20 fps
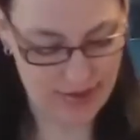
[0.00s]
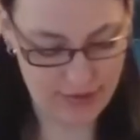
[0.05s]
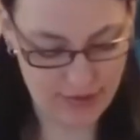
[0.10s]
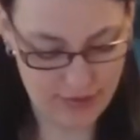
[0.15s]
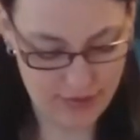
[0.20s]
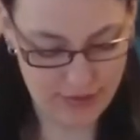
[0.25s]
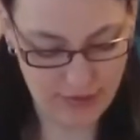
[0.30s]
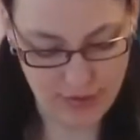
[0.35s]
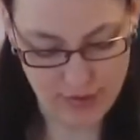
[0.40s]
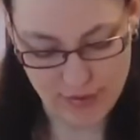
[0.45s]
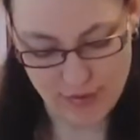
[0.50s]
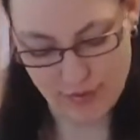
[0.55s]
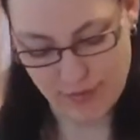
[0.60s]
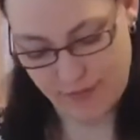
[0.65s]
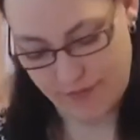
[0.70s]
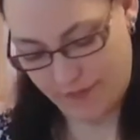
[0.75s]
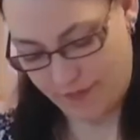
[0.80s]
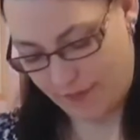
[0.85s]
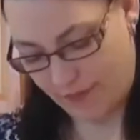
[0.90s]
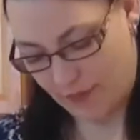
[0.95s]
so
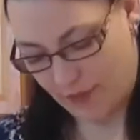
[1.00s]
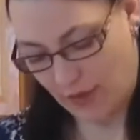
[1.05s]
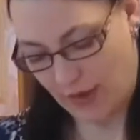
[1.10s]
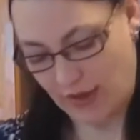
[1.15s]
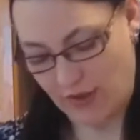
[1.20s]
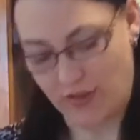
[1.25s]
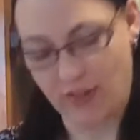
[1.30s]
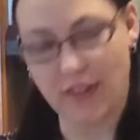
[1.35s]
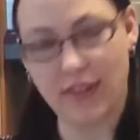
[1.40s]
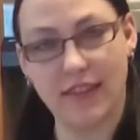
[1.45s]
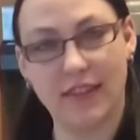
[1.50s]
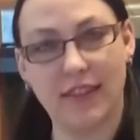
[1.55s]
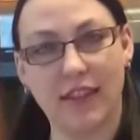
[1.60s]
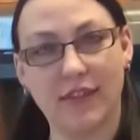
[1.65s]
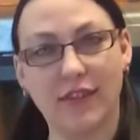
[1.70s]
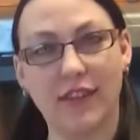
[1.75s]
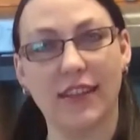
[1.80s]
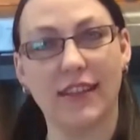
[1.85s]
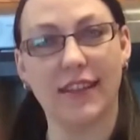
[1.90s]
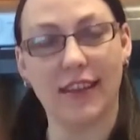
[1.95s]
I just
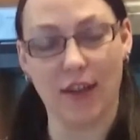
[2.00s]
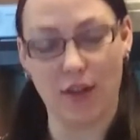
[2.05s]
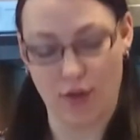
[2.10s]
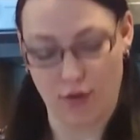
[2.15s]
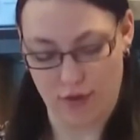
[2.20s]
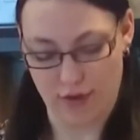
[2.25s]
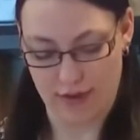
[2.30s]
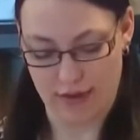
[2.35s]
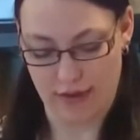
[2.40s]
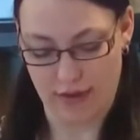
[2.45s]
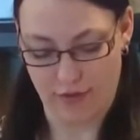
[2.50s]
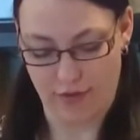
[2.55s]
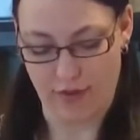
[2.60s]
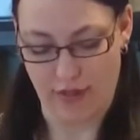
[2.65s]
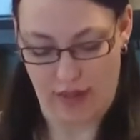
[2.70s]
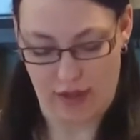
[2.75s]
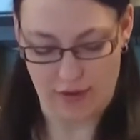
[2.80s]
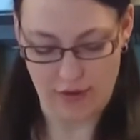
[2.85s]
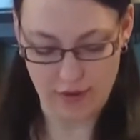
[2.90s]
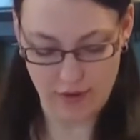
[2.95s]
sifted the coconut
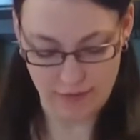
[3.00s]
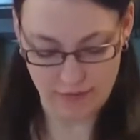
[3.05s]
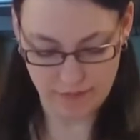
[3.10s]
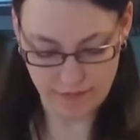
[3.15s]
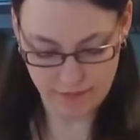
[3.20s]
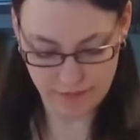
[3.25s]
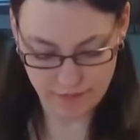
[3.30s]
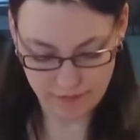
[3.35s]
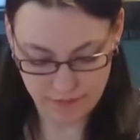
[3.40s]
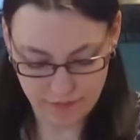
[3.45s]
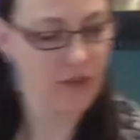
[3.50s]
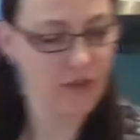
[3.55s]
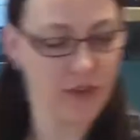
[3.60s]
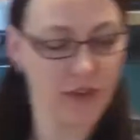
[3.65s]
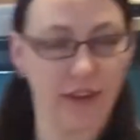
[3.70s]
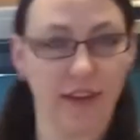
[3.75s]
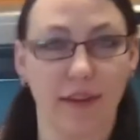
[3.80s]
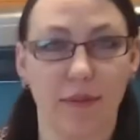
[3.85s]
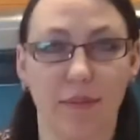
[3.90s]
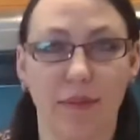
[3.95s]
flour. Next
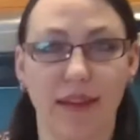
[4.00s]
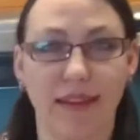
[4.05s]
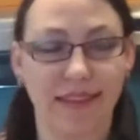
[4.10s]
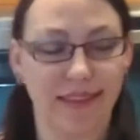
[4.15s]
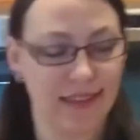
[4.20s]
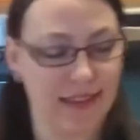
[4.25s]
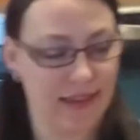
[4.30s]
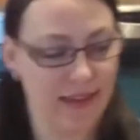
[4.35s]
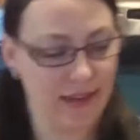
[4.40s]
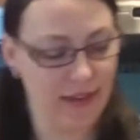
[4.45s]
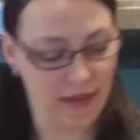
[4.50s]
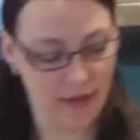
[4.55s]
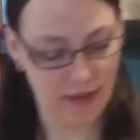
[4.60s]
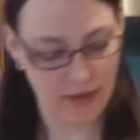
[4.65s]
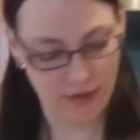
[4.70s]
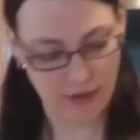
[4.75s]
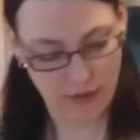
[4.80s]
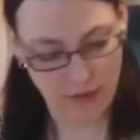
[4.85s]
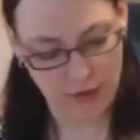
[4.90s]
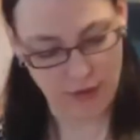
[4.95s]
you're going to mix in
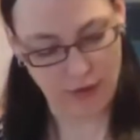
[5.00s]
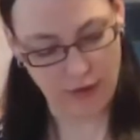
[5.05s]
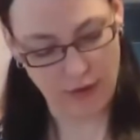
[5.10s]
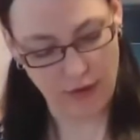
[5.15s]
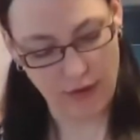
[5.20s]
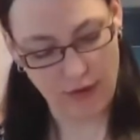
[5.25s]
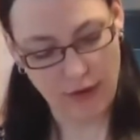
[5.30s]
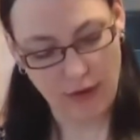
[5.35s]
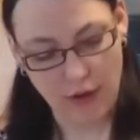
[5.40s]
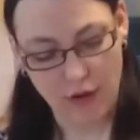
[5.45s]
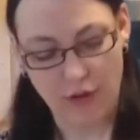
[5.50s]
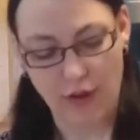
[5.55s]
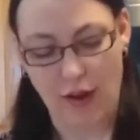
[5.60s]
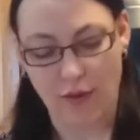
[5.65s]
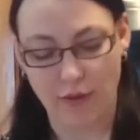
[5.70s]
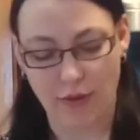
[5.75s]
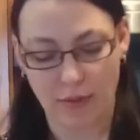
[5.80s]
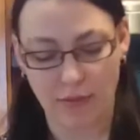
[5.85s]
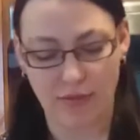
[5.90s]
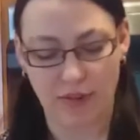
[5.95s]
your
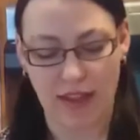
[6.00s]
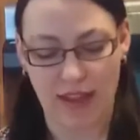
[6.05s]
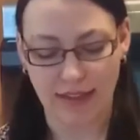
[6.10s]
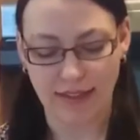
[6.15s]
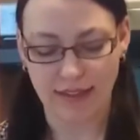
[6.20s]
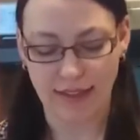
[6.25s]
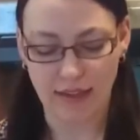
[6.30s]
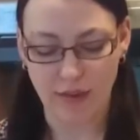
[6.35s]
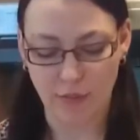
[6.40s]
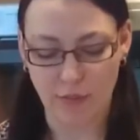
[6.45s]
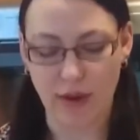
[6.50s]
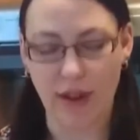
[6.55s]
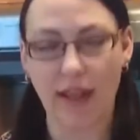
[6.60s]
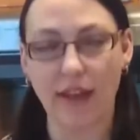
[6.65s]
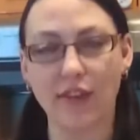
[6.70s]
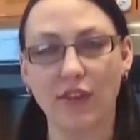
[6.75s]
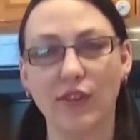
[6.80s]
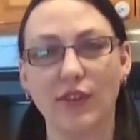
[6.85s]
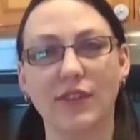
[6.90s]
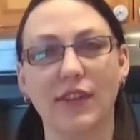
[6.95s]
ground up flaxseed. What
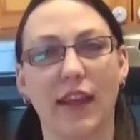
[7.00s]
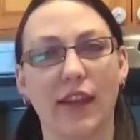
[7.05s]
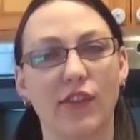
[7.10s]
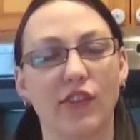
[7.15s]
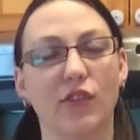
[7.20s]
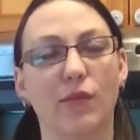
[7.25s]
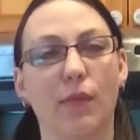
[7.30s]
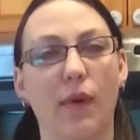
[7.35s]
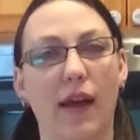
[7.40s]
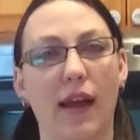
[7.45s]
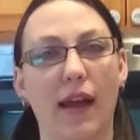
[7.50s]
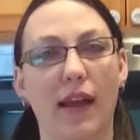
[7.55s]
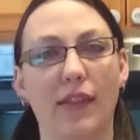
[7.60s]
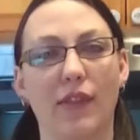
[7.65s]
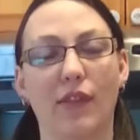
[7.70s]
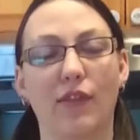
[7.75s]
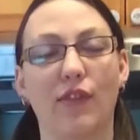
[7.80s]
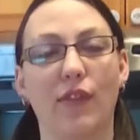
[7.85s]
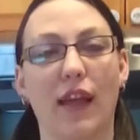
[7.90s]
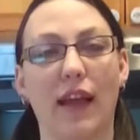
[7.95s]
I do is I just
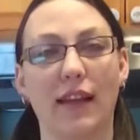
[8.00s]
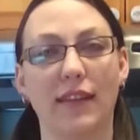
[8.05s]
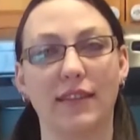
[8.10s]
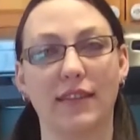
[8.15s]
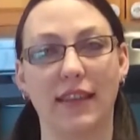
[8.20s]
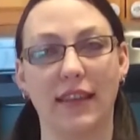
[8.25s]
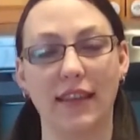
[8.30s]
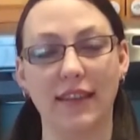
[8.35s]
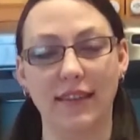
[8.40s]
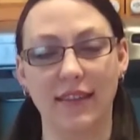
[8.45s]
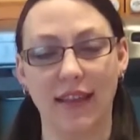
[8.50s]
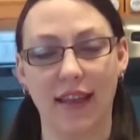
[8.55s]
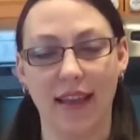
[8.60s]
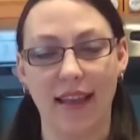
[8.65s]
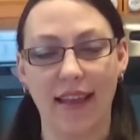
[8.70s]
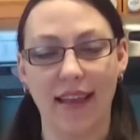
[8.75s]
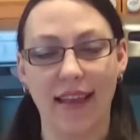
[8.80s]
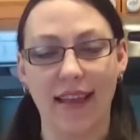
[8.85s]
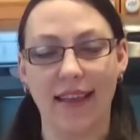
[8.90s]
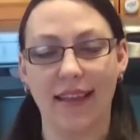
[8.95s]
buy the flax seeds.
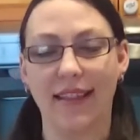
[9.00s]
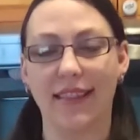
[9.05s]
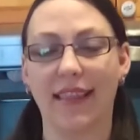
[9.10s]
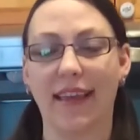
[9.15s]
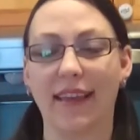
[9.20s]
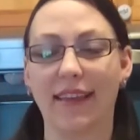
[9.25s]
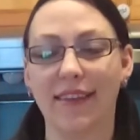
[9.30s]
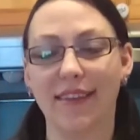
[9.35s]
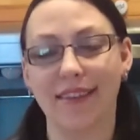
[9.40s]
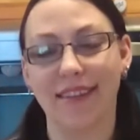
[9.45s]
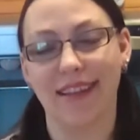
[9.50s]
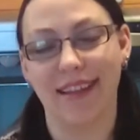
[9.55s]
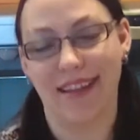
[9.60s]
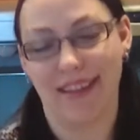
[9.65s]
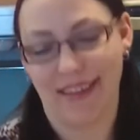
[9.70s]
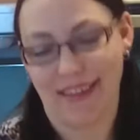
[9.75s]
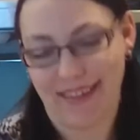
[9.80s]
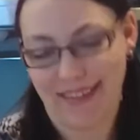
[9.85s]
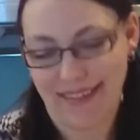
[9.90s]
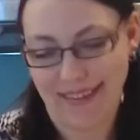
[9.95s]
Thank you,
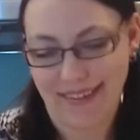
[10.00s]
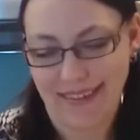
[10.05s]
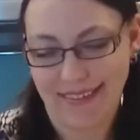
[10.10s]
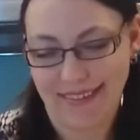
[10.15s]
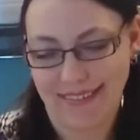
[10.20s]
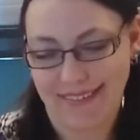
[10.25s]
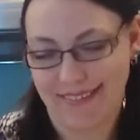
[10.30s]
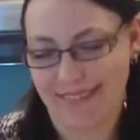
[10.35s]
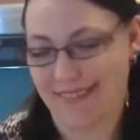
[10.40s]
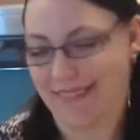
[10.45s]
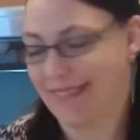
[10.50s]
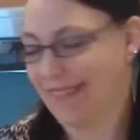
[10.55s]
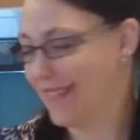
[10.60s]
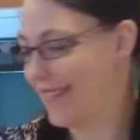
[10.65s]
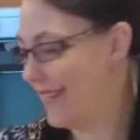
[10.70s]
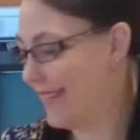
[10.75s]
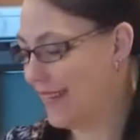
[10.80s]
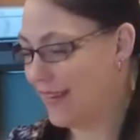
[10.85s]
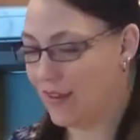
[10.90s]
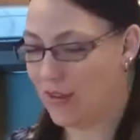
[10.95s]
Leilani.
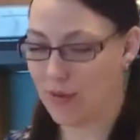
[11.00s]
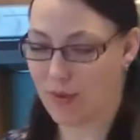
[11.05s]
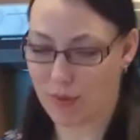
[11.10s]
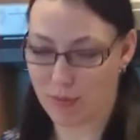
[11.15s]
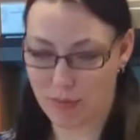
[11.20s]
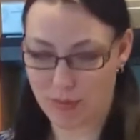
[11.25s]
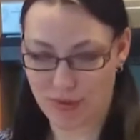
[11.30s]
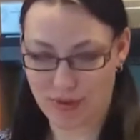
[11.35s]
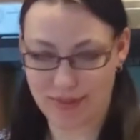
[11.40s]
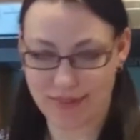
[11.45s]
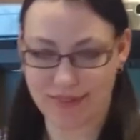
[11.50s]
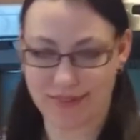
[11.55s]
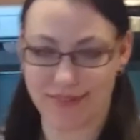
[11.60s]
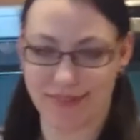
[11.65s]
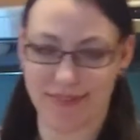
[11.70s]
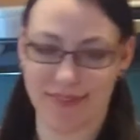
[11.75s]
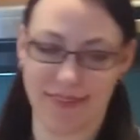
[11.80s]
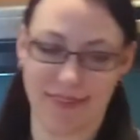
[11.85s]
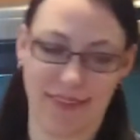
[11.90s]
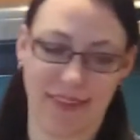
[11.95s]
You want more?
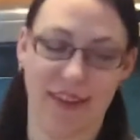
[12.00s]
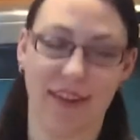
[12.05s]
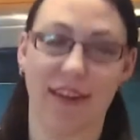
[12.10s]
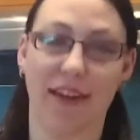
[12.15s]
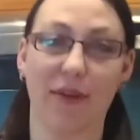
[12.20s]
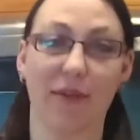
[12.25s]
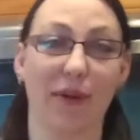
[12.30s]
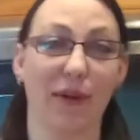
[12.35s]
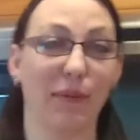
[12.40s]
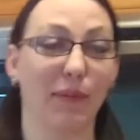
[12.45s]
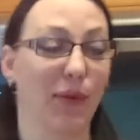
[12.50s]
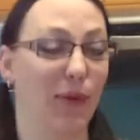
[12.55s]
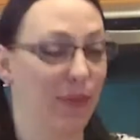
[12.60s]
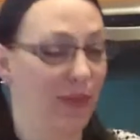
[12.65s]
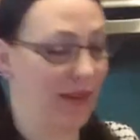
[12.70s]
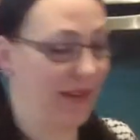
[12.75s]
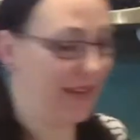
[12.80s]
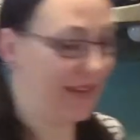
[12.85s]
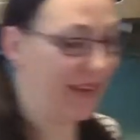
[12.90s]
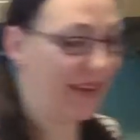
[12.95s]
Alright, one
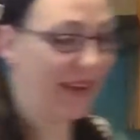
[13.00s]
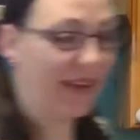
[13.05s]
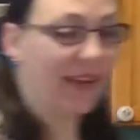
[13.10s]
moment.